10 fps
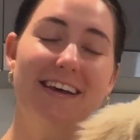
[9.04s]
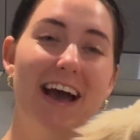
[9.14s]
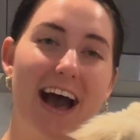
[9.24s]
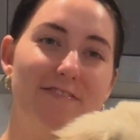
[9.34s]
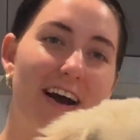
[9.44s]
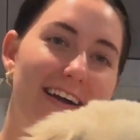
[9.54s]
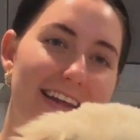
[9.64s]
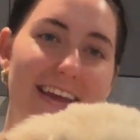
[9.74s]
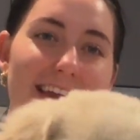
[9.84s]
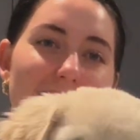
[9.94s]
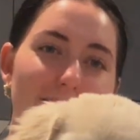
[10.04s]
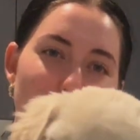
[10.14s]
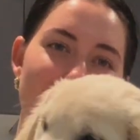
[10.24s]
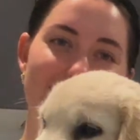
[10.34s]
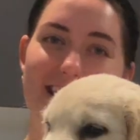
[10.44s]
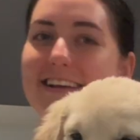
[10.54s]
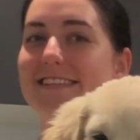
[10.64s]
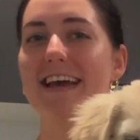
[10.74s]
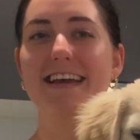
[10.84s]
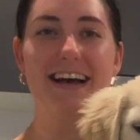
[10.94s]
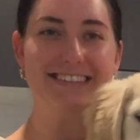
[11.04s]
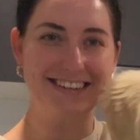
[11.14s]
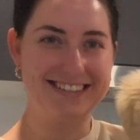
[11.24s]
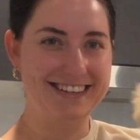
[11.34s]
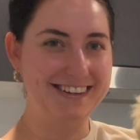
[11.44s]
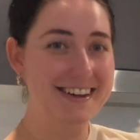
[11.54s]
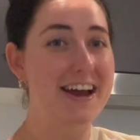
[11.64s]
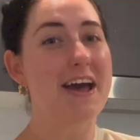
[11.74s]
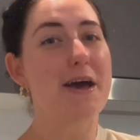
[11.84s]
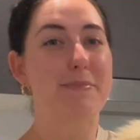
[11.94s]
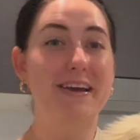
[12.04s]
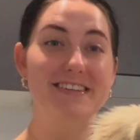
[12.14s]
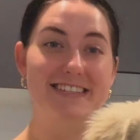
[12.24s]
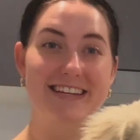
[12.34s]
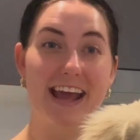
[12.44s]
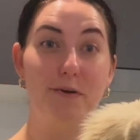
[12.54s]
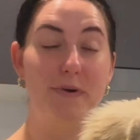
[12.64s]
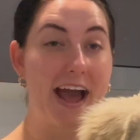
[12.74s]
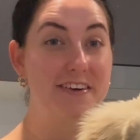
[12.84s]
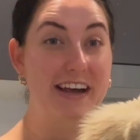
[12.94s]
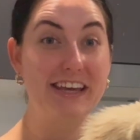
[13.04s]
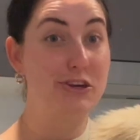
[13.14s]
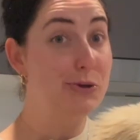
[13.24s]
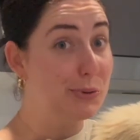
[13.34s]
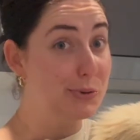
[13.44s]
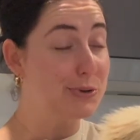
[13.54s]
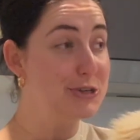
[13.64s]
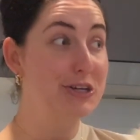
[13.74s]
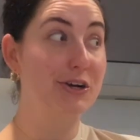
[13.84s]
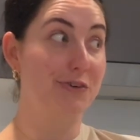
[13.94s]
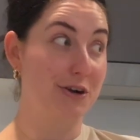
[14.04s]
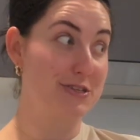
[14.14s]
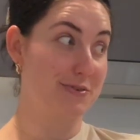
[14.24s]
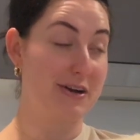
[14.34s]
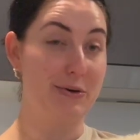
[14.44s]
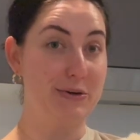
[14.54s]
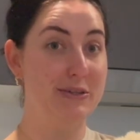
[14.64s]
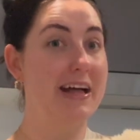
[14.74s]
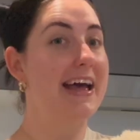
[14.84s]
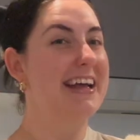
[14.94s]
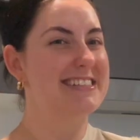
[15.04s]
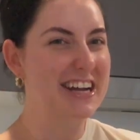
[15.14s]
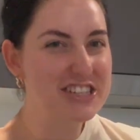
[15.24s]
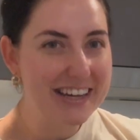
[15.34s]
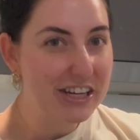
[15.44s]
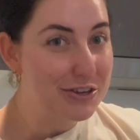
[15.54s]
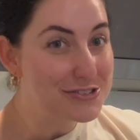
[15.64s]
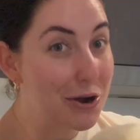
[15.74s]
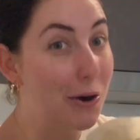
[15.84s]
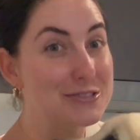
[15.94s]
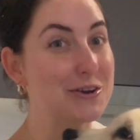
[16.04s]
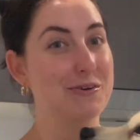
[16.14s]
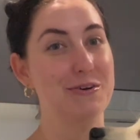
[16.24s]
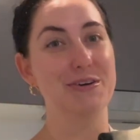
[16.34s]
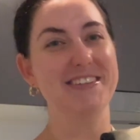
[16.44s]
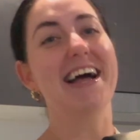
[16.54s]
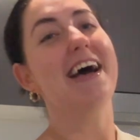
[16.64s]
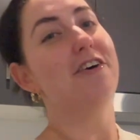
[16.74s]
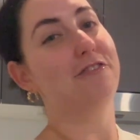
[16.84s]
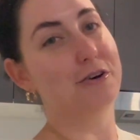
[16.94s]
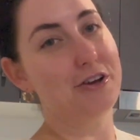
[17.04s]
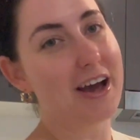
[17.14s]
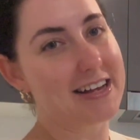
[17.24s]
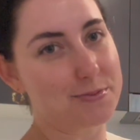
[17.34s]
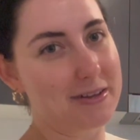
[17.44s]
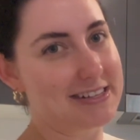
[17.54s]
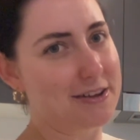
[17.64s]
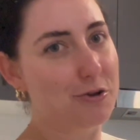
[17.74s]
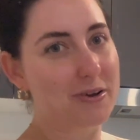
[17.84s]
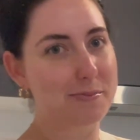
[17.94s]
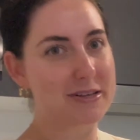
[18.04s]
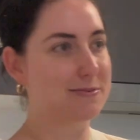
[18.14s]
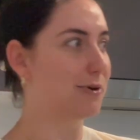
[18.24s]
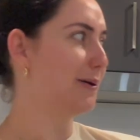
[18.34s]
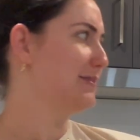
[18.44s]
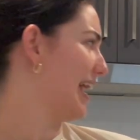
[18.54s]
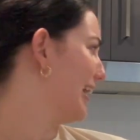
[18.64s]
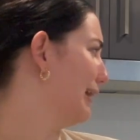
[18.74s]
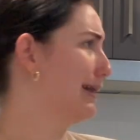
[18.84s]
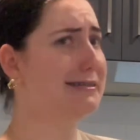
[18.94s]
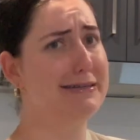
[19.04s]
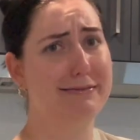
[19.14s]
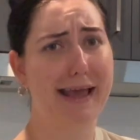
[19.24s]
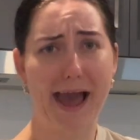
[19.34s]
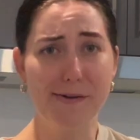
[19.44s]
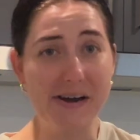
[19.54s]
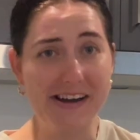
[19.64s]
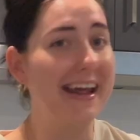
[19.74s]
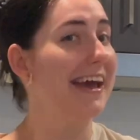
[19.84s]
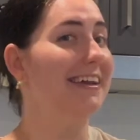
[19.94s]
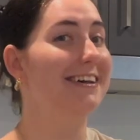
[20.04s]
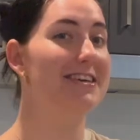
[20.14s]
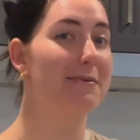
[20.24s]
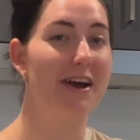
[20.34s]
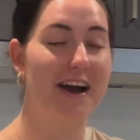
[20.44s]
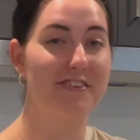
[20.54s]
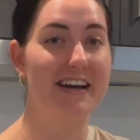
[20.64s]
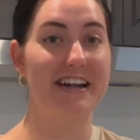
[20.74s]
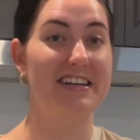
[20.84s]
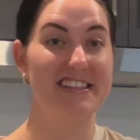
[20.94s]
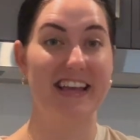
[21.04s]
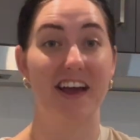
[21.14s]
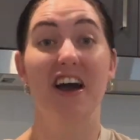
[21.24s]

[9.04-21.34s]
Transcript: I have Honey here with me today saying hello to you because today we have a huge grocery haul. It's actually a huge Costco haul for you, as well as a few other bits and bobs, like I did Kmart and JB Hi-Fi, and I just think